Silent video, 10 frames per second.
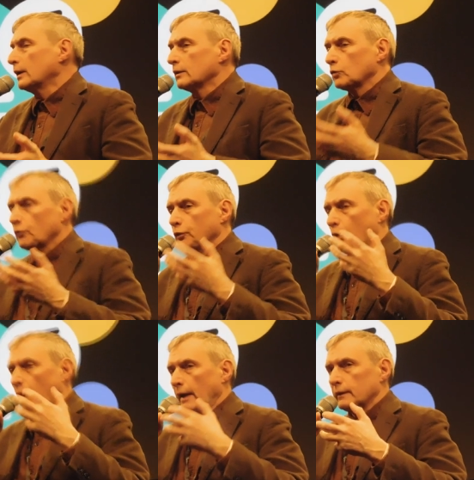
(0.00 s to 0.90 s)
So
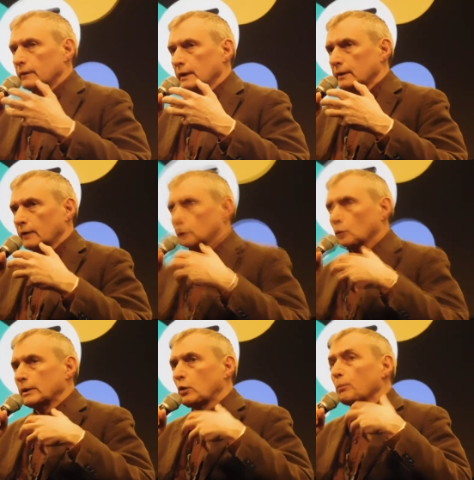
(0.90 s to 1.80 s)
for us, it has to
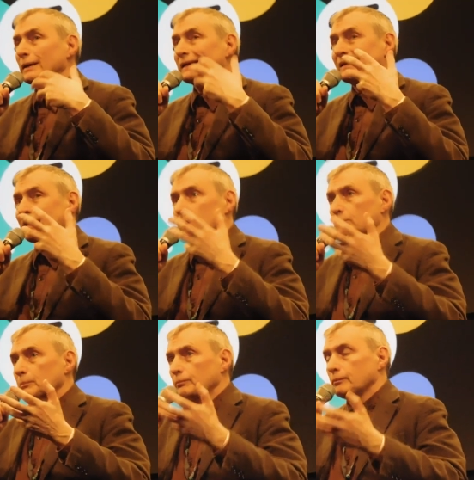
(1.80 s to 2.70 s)
be completely
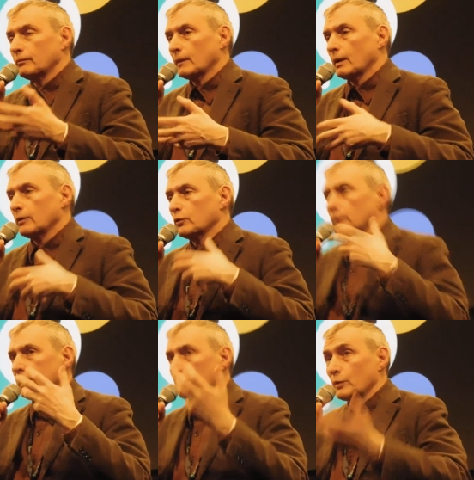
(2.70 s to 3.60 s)

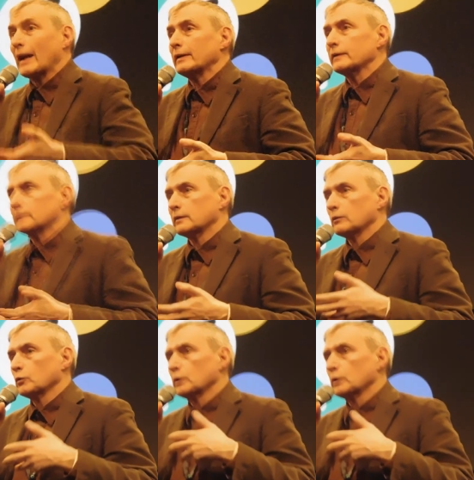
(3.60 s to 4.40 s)
re realist,